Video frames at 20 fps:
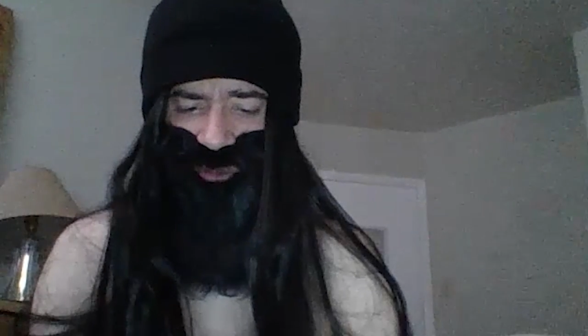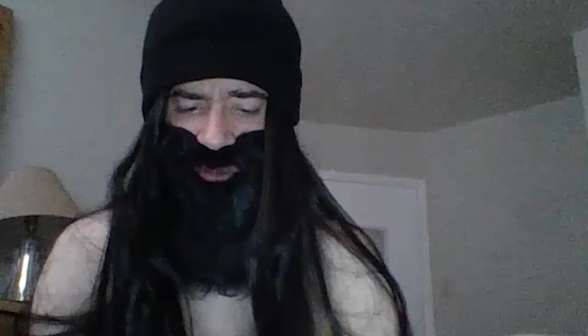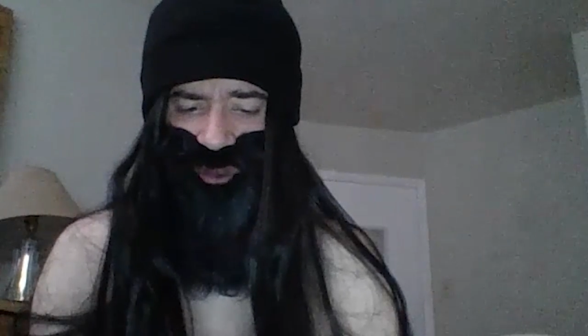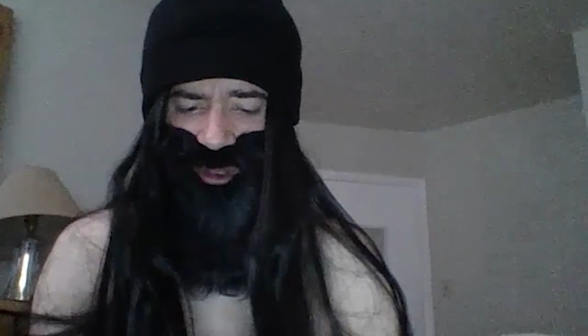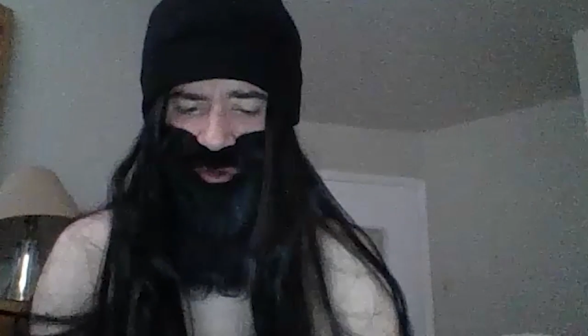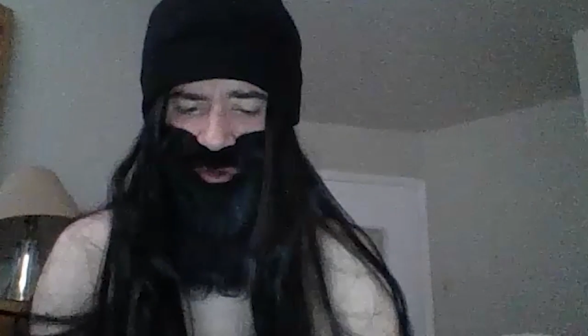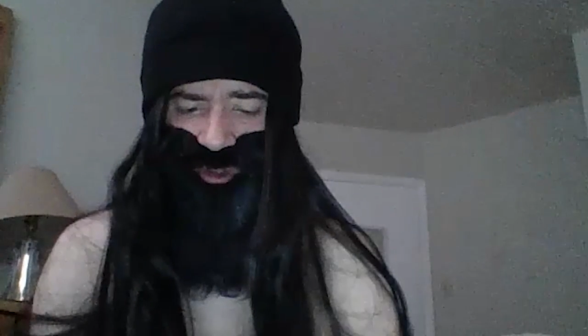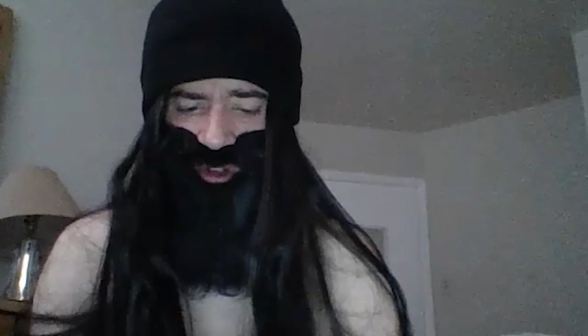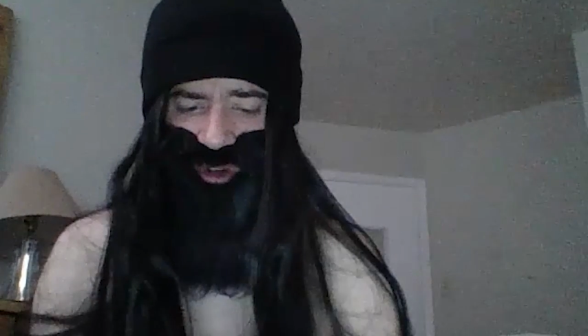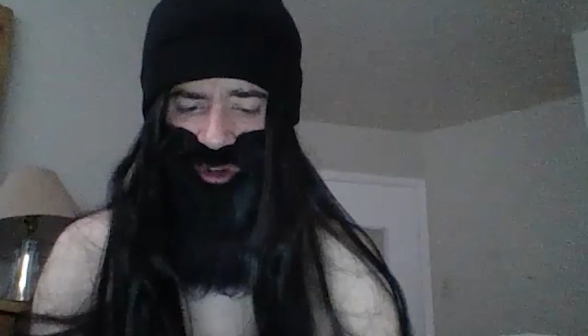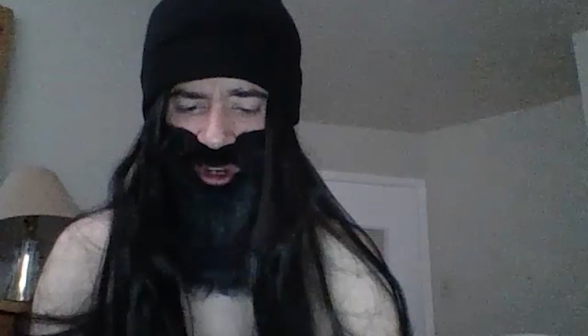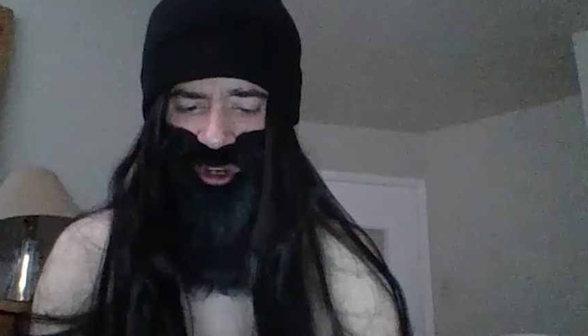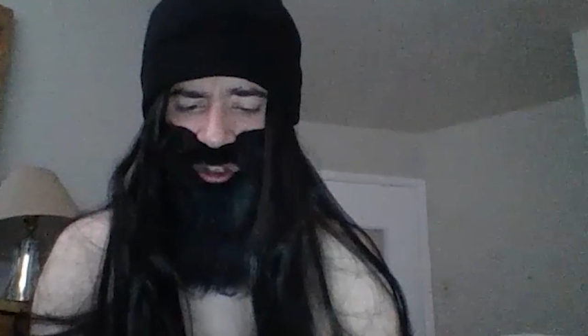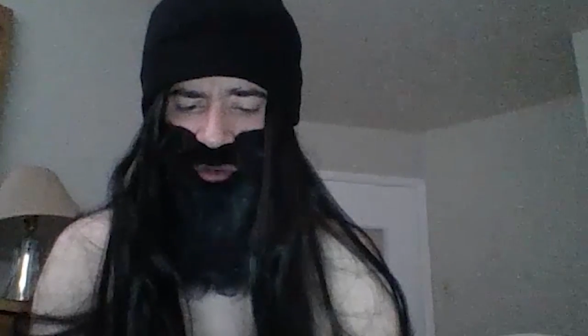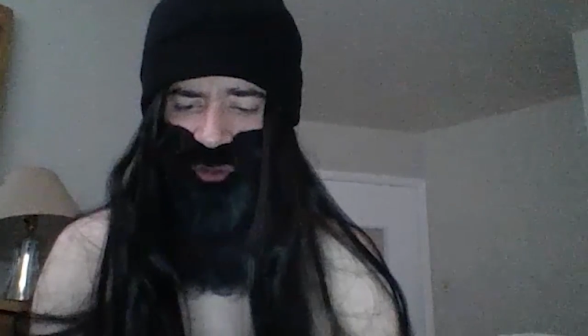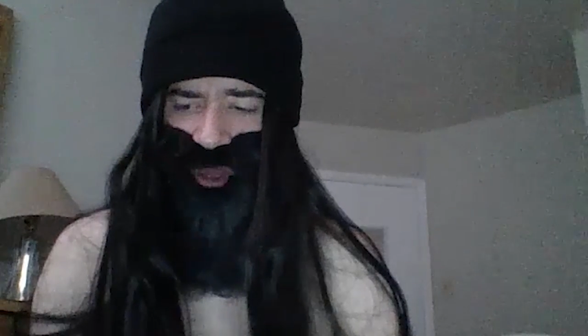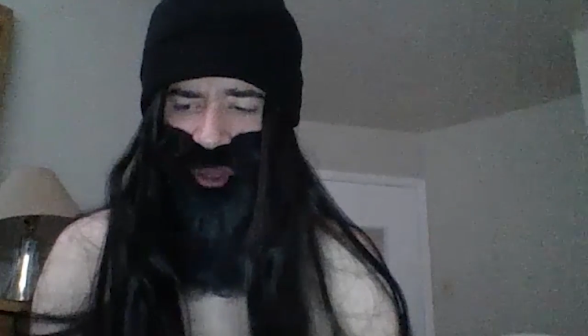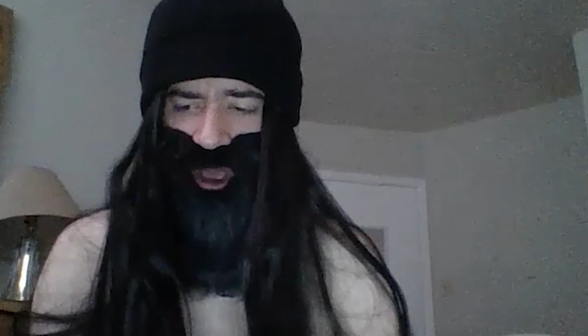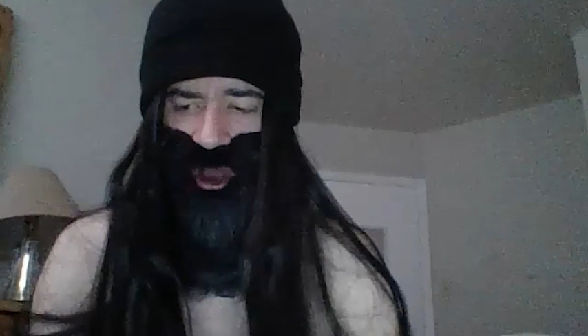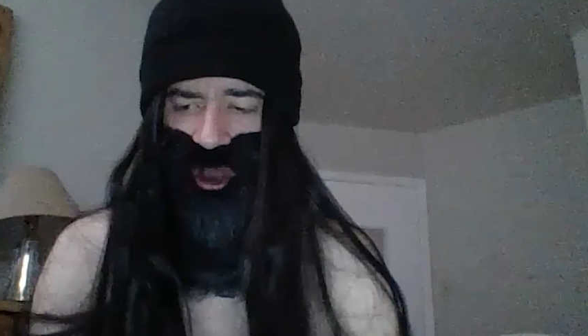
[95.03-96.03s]
he would drink
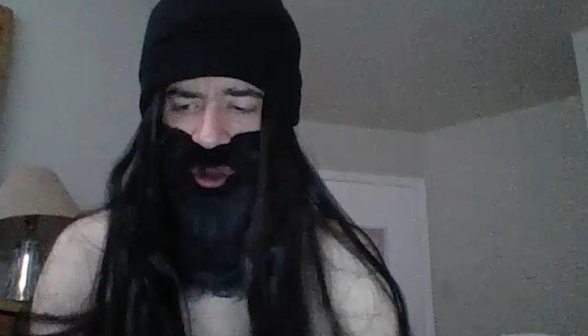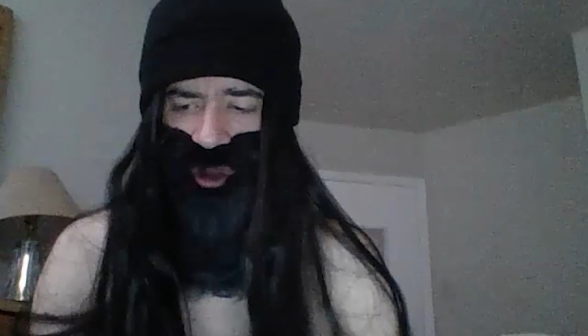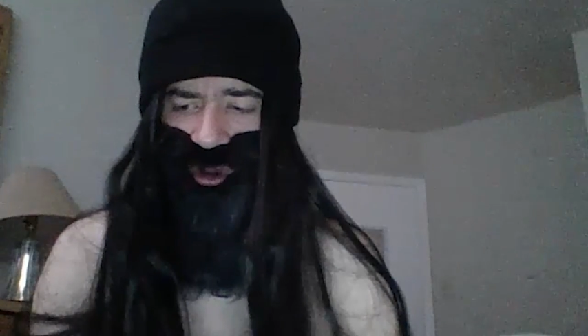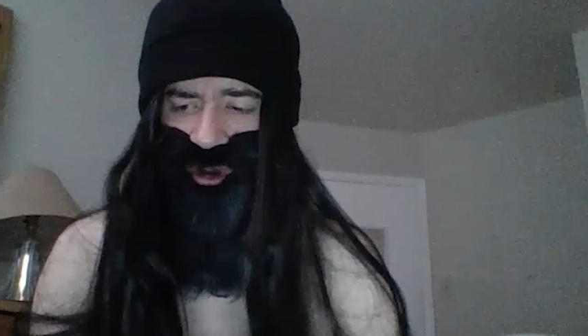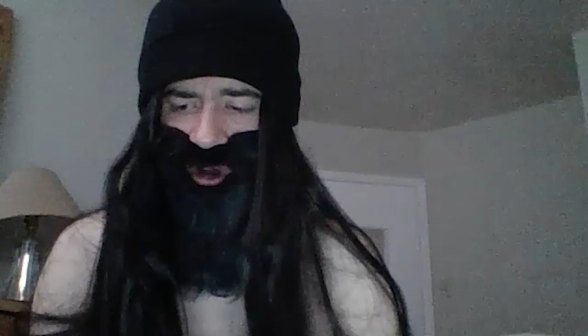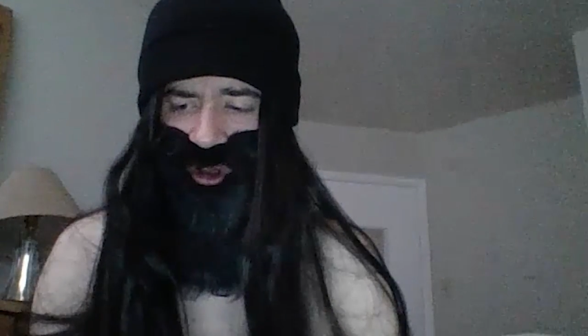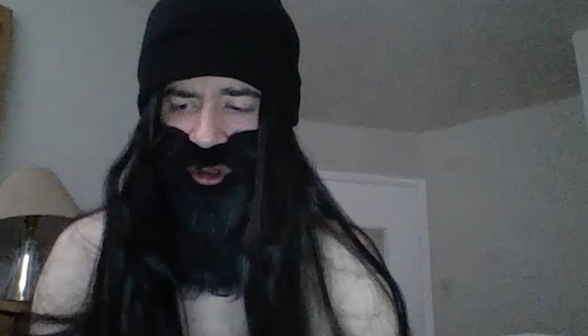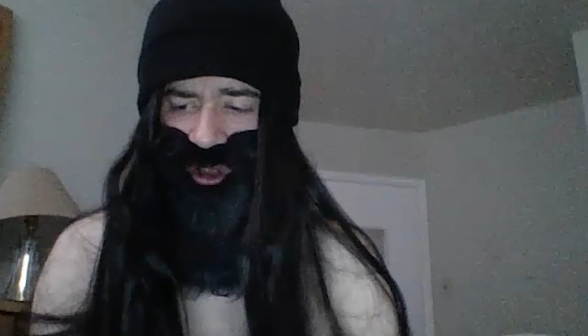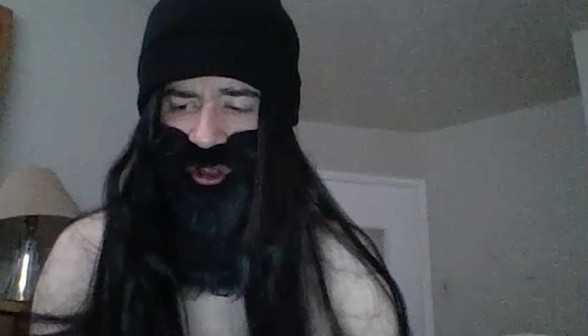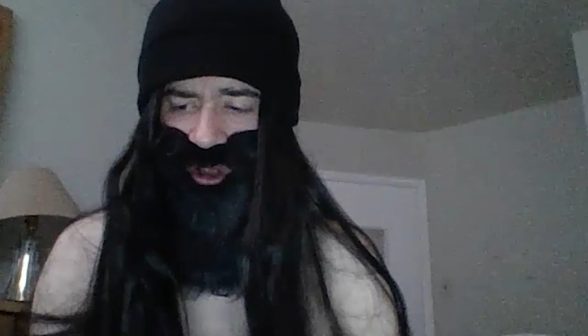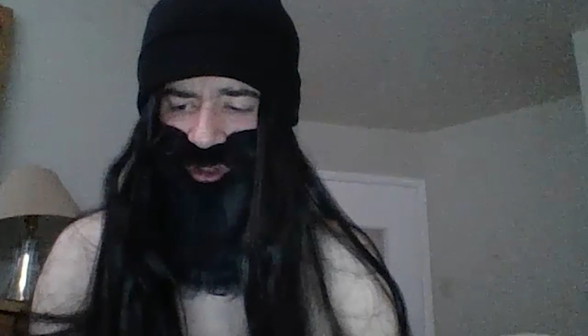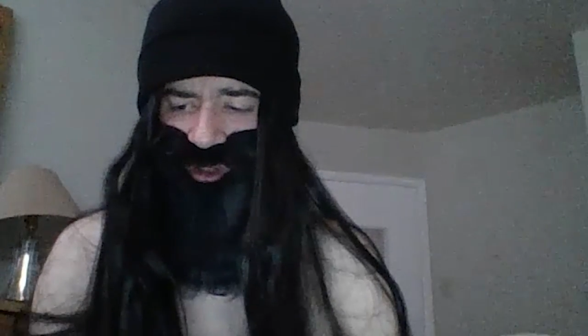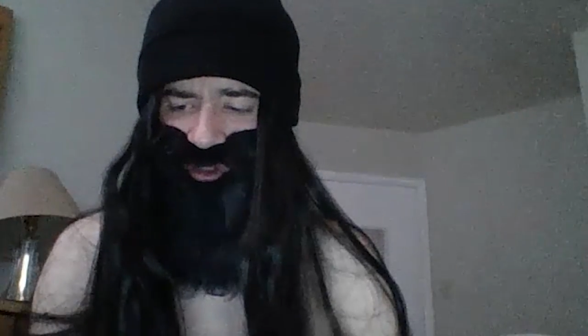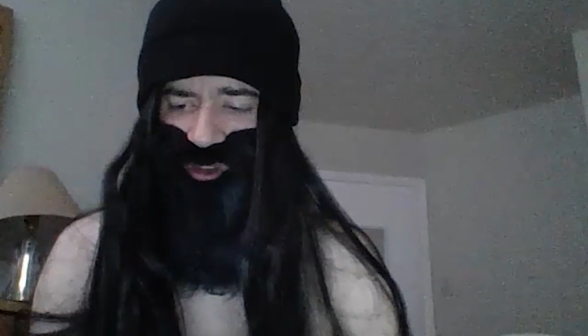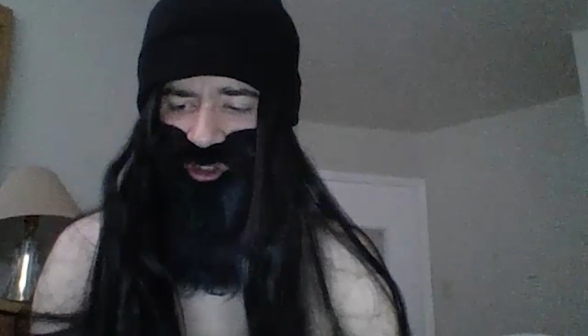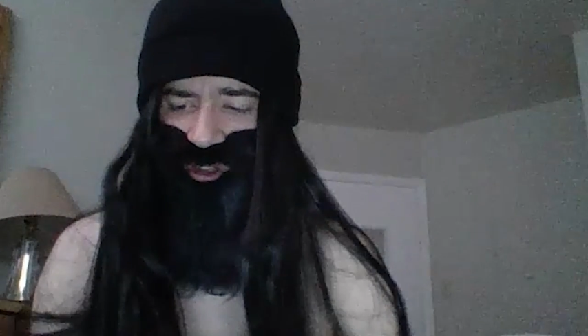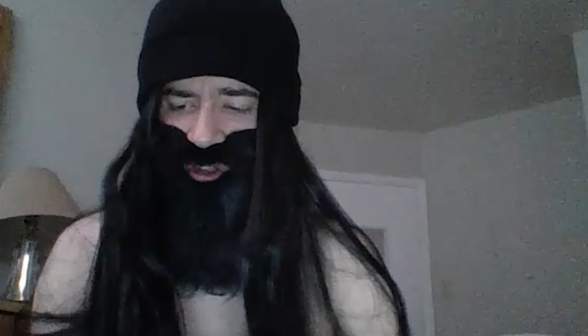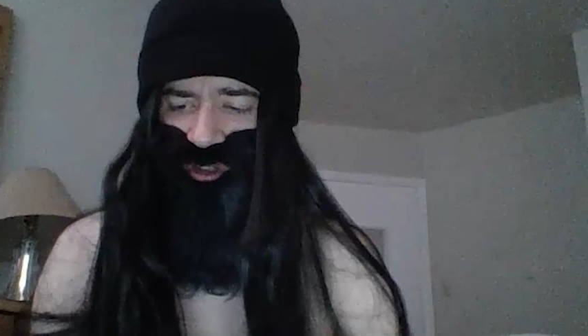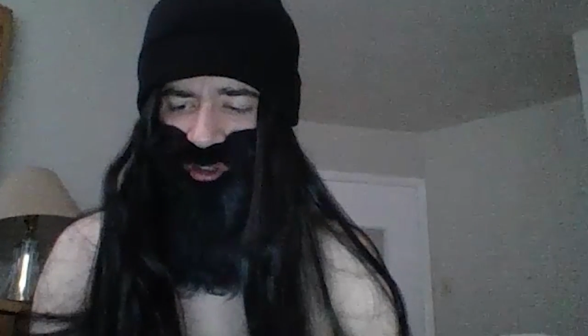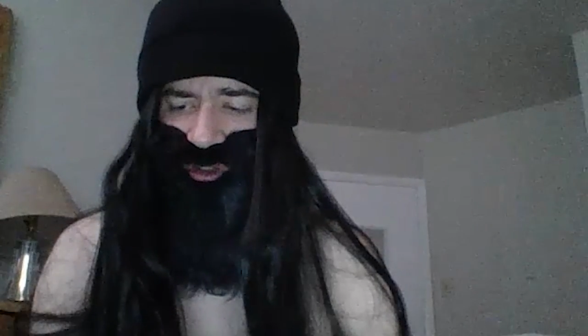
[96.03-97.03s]
so many
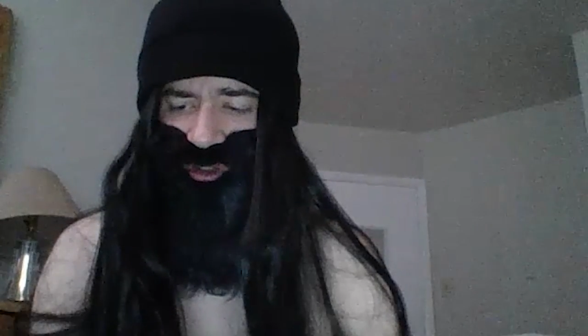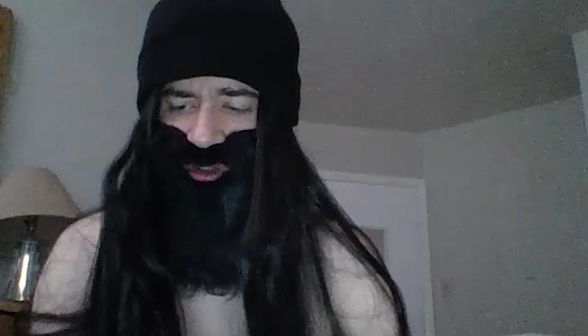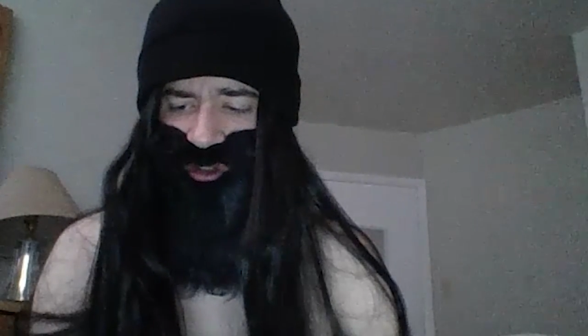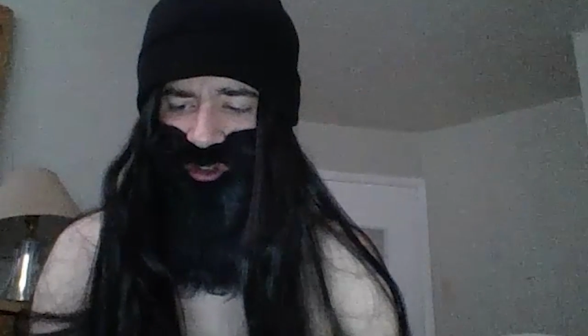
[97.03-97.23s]
alcohols.